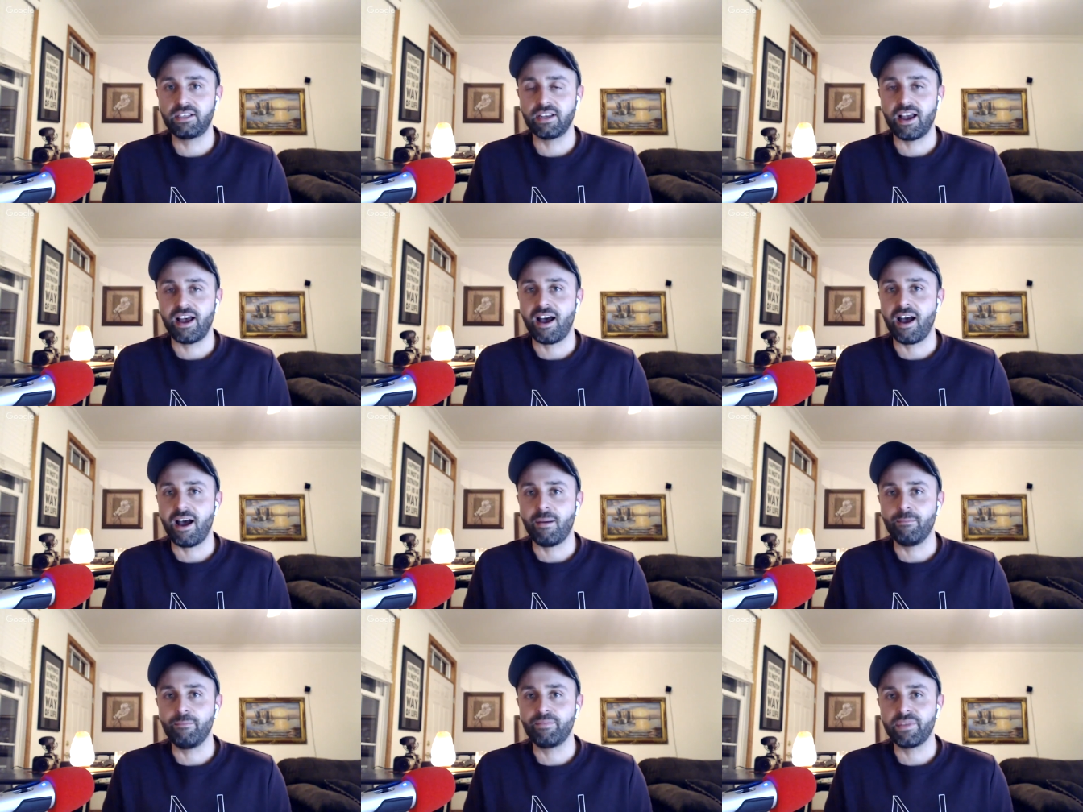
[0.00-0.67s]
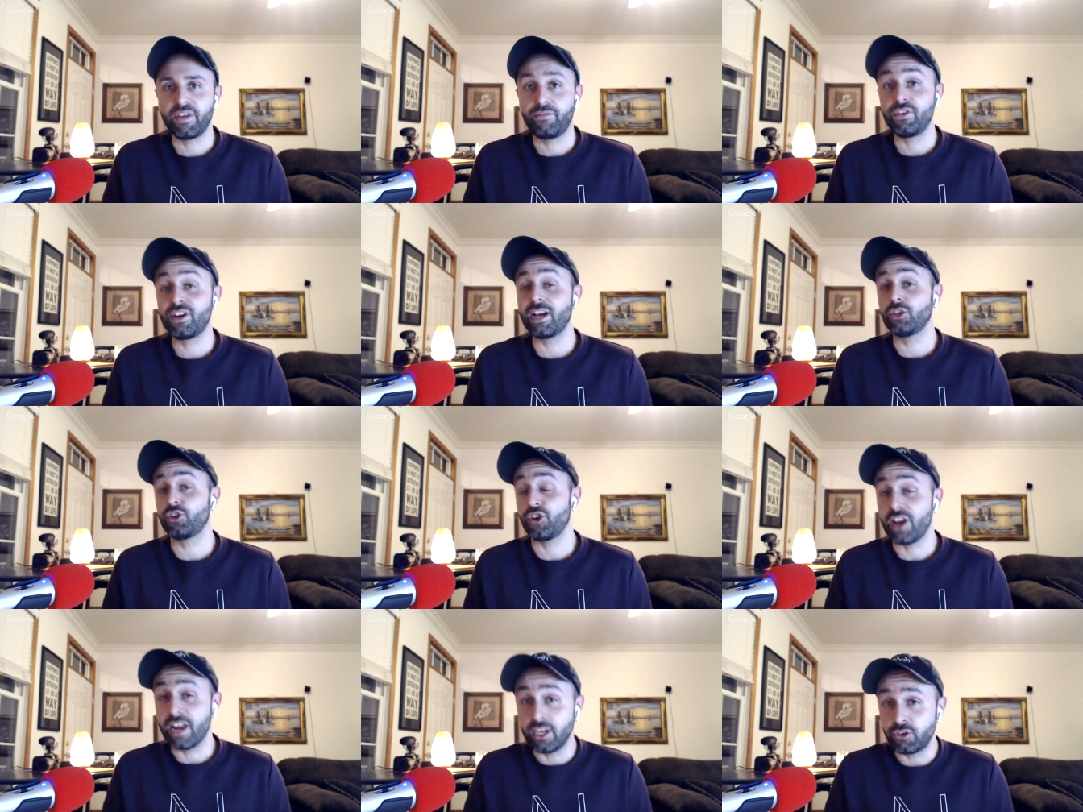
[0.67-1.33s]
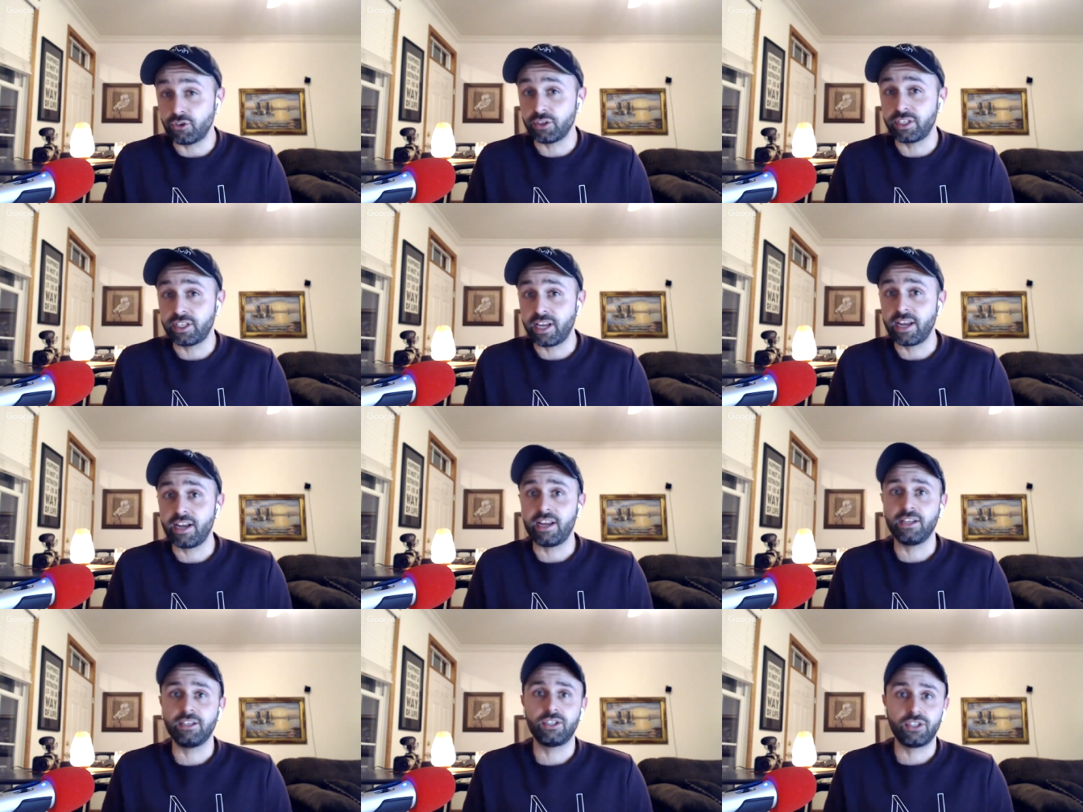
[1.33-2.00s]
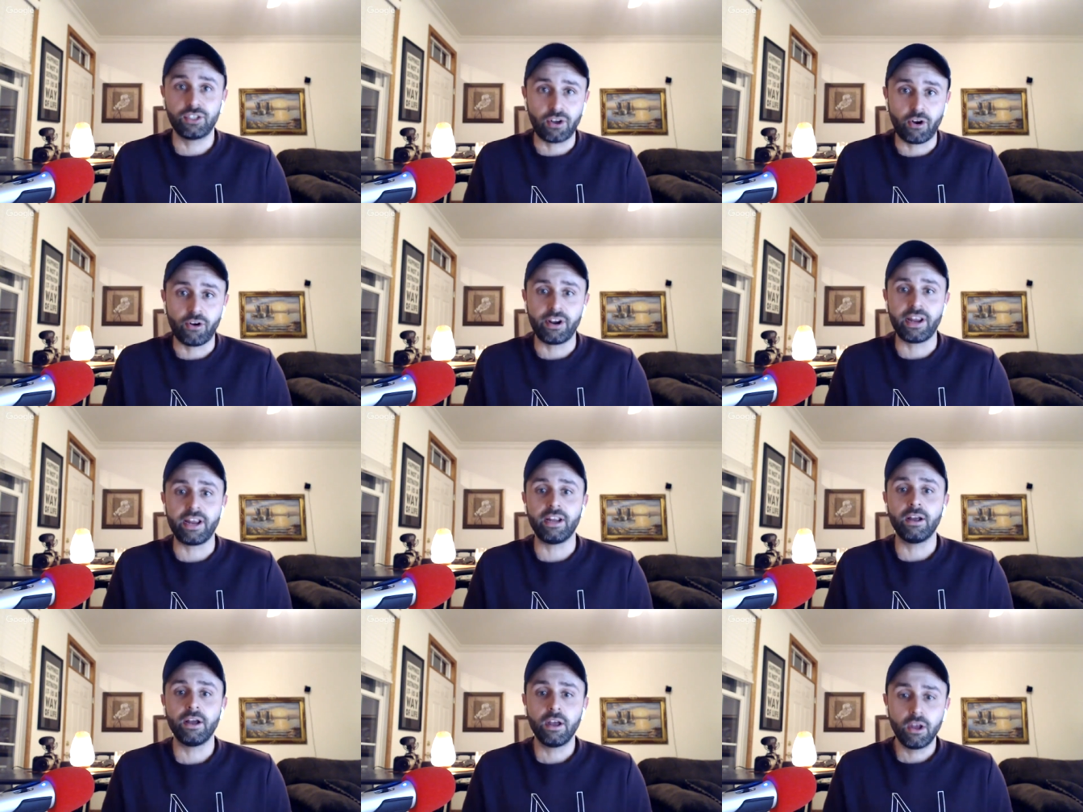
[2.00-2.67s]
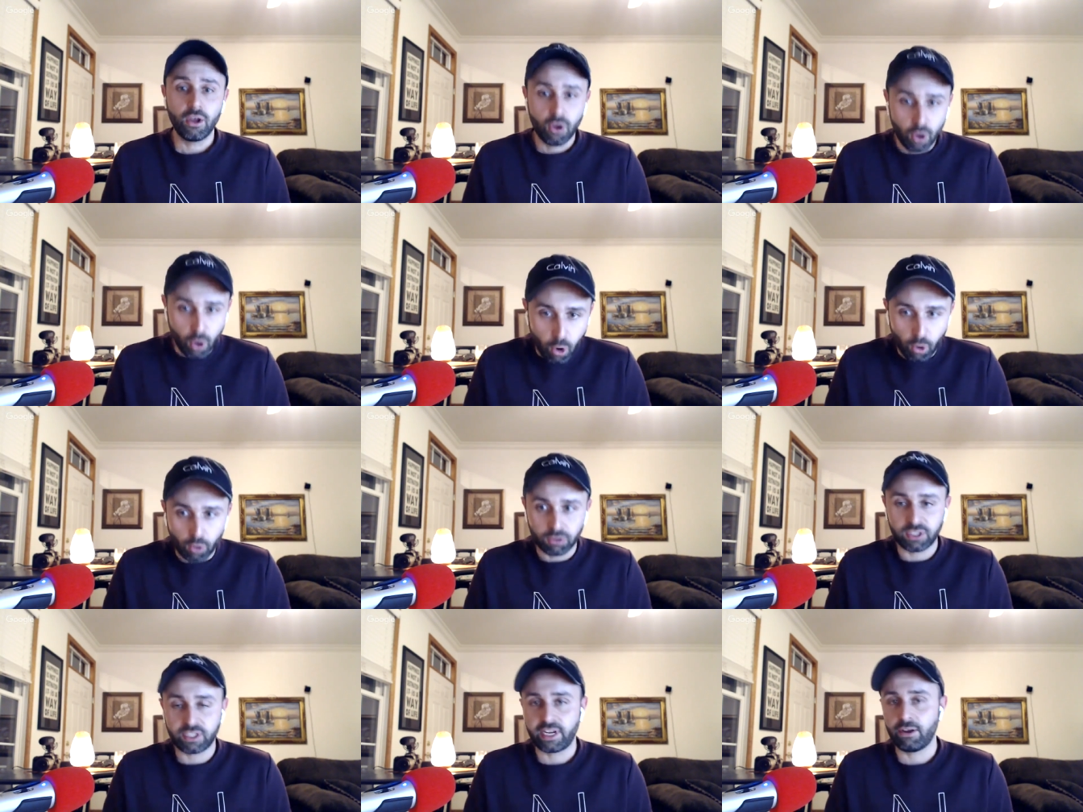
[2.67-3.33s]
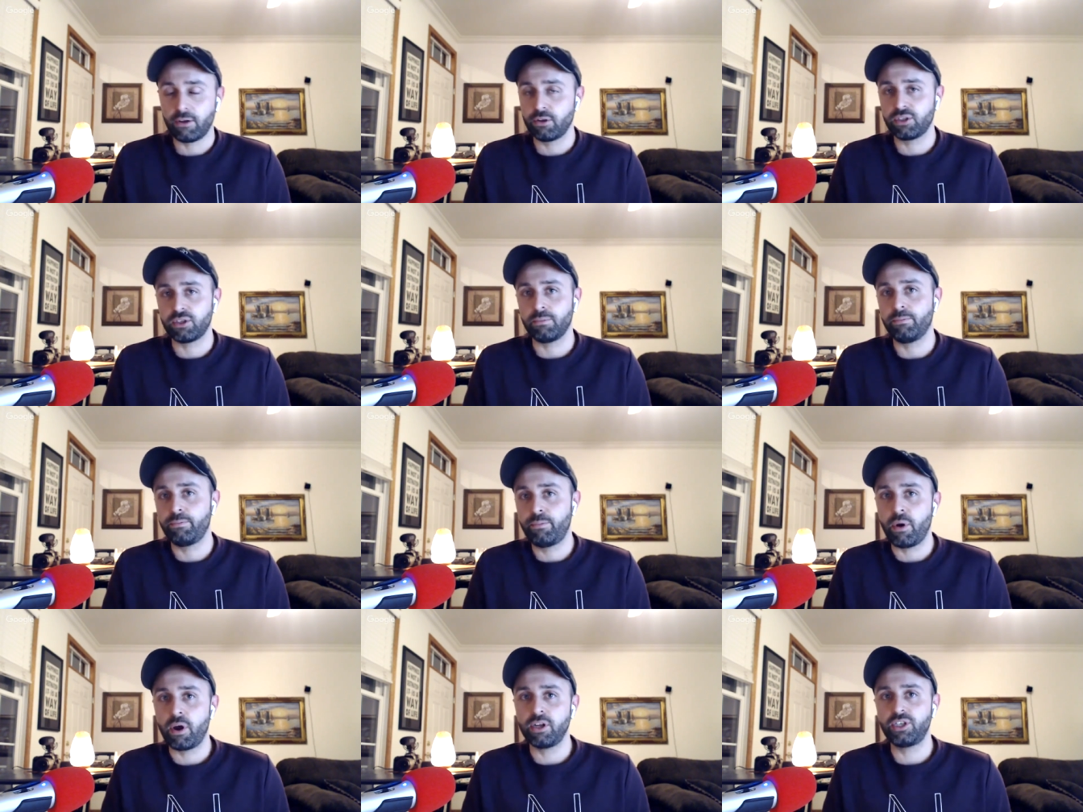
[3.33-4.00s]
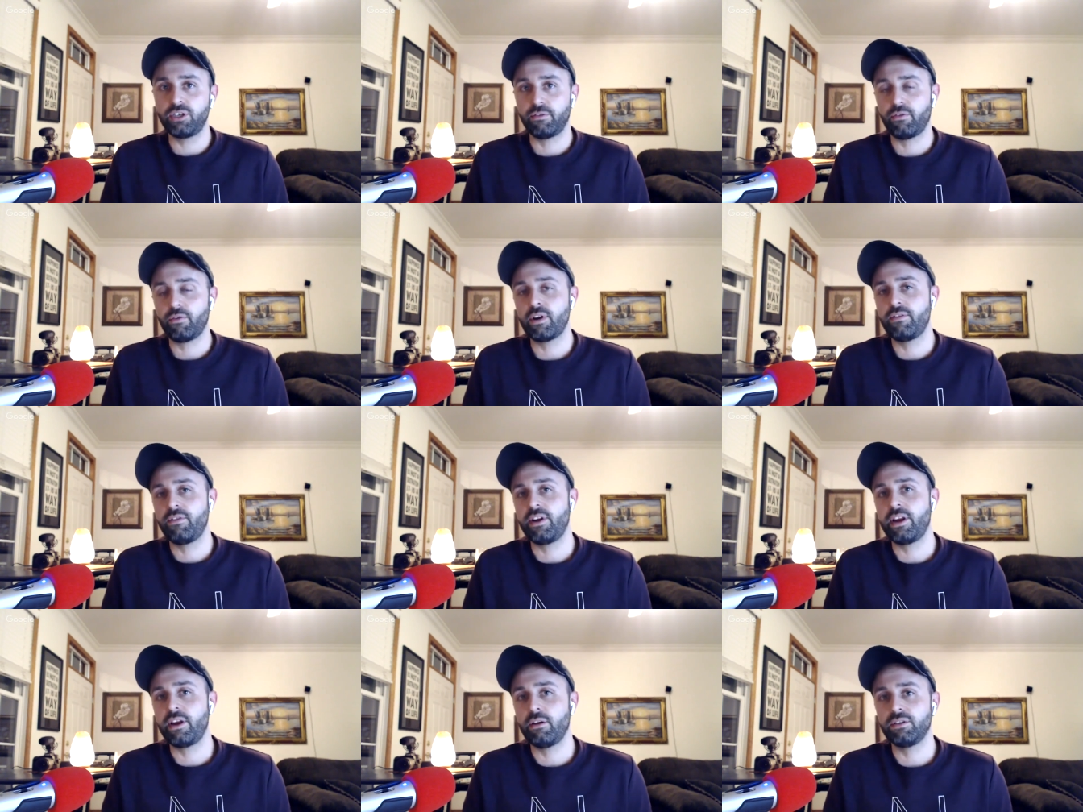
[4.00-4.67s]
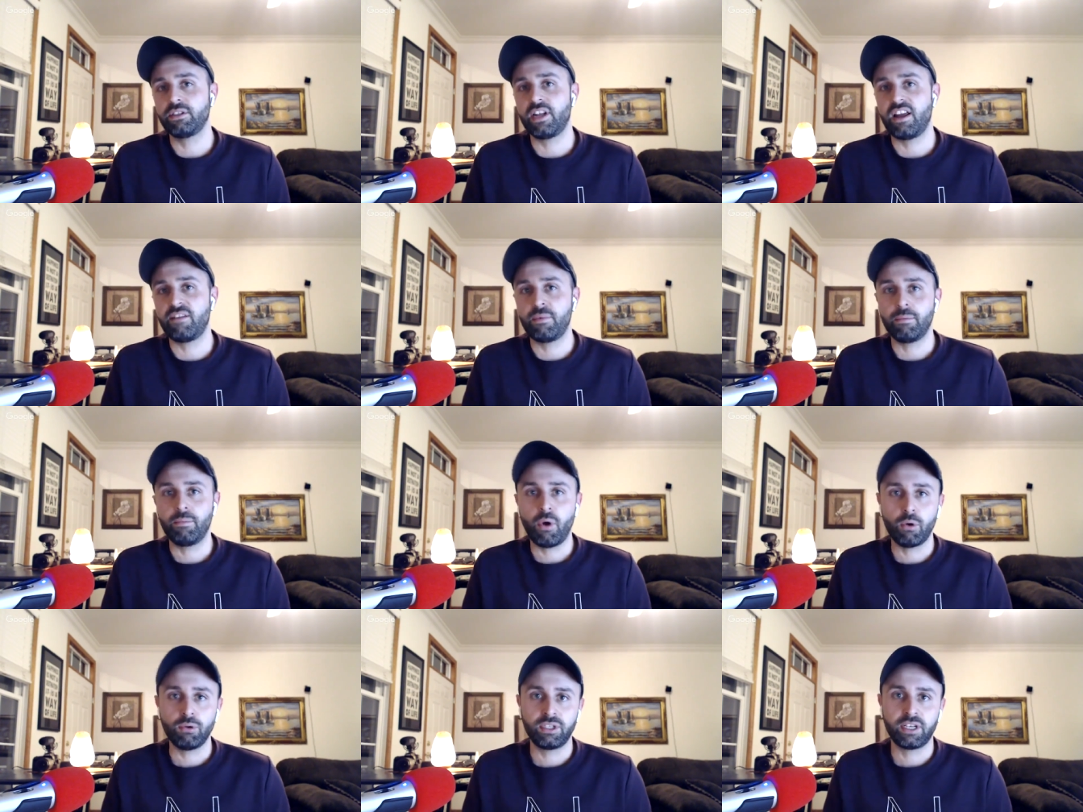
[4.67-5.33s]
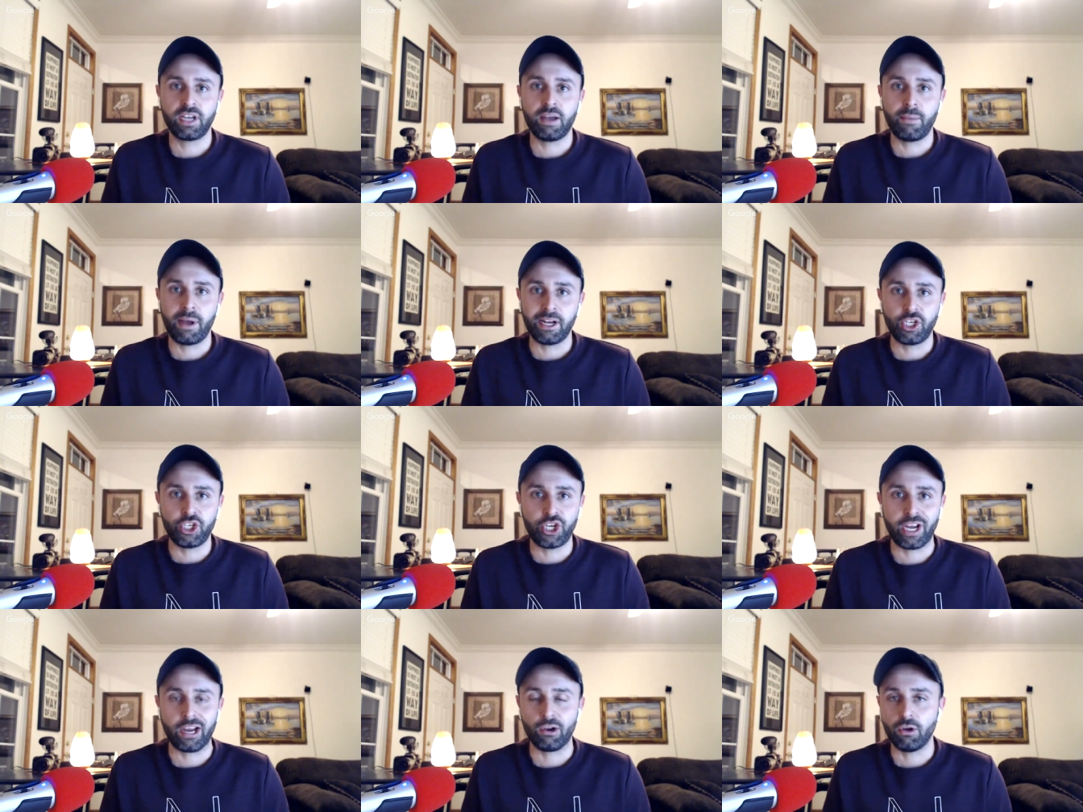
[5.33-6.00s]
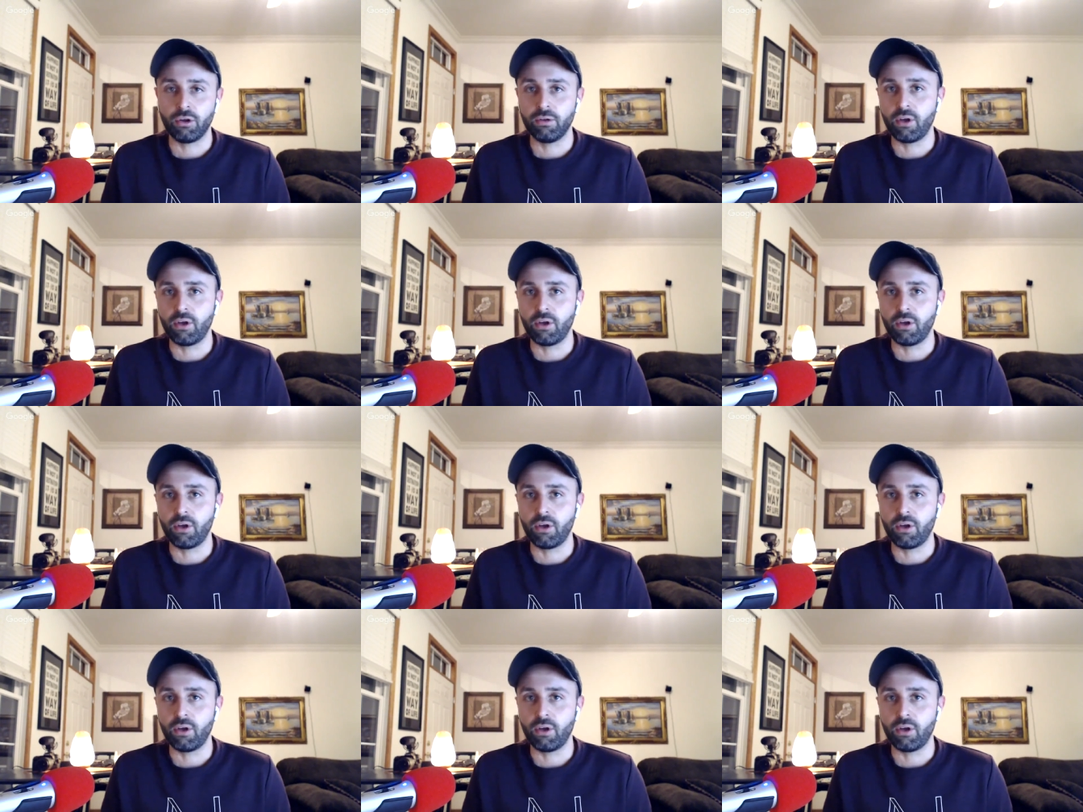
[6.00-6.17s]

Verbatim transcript: Um, if you guys are interested in starting wholesale, there's a bunch of free videos that I've been posting on my channel.